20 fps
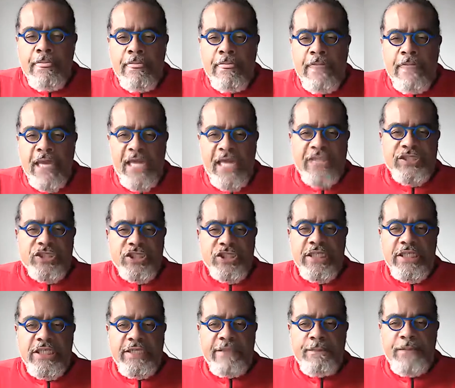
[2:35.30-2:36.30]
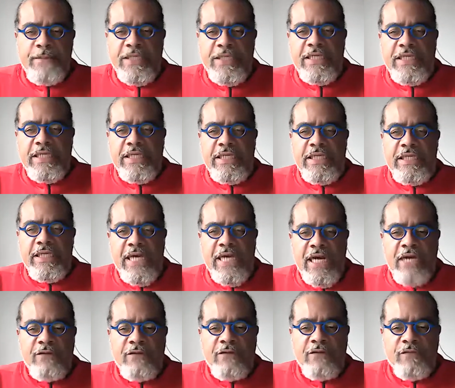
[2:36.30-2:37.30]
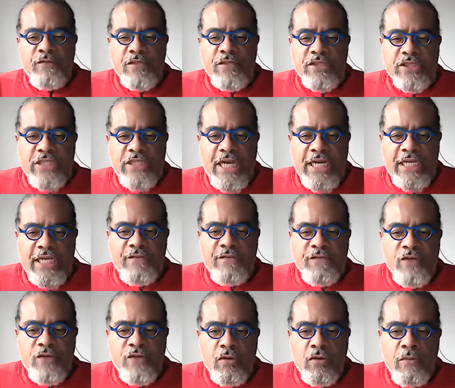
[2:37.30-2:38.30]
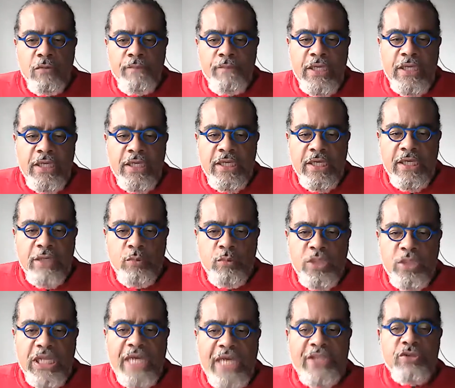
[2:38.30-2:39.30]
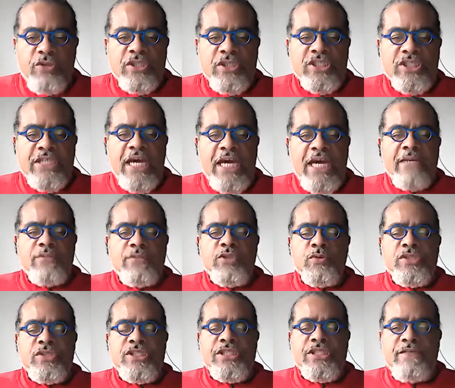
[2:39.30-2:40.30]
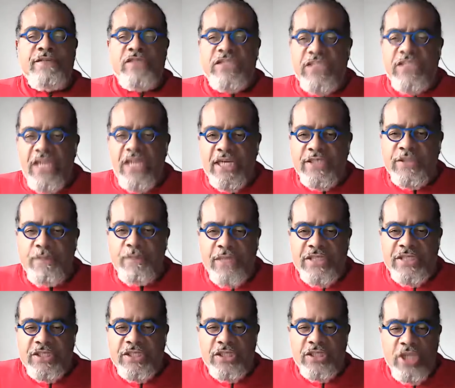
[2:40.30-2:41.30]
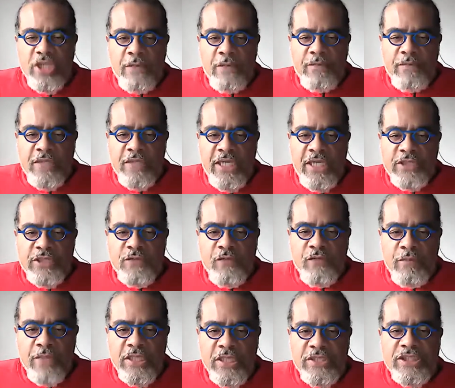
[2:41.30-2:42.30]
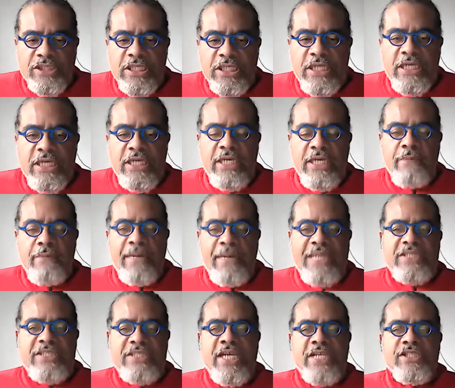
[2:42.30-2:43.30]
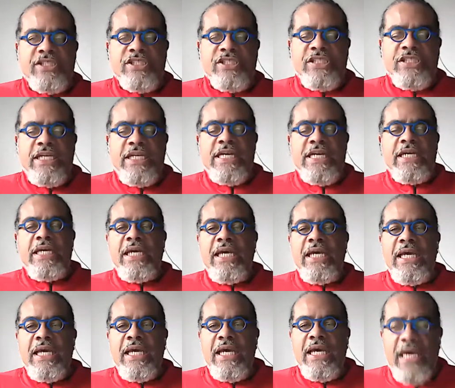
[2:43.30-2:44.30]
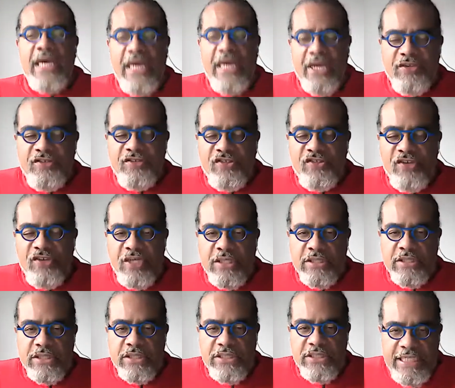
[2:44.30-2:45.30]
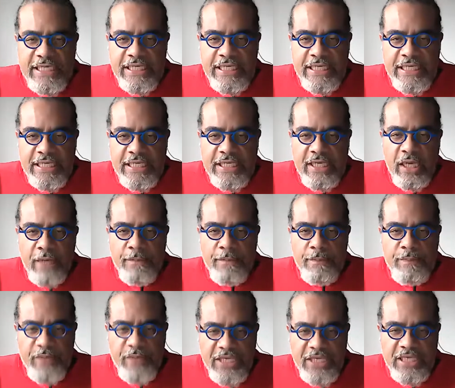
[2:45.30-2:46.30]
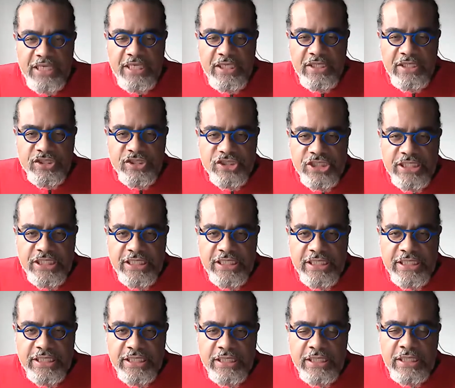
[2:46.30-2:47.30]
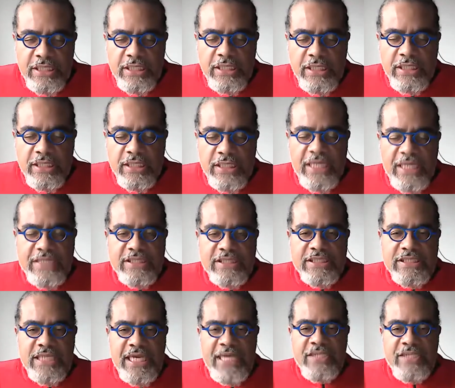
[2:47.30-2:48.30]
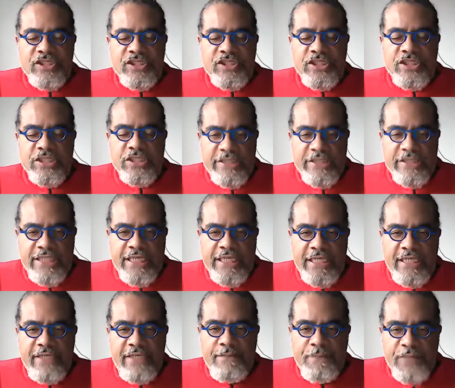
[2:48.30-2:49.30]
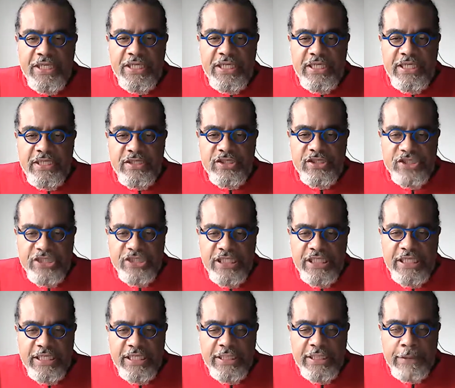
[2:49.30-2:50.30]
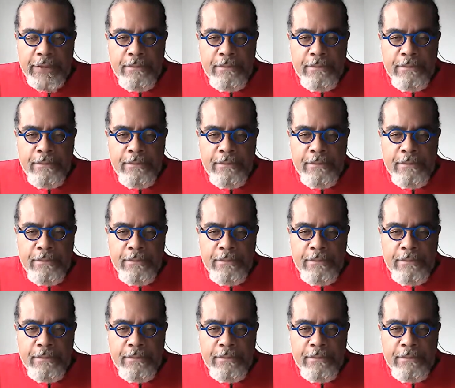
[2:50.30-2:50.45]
sdpconference.info. We'd like you to sign up to receive text message updates from us by texting SDPC, that's SDPC,